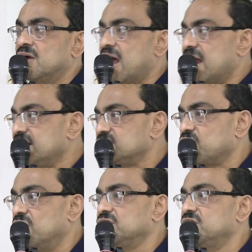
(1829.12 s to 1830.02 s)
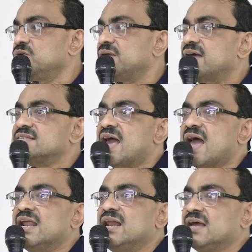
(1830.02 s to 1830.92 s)
and is continued as
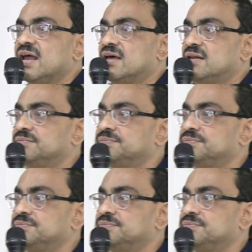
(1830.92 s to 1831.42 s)
anal canal.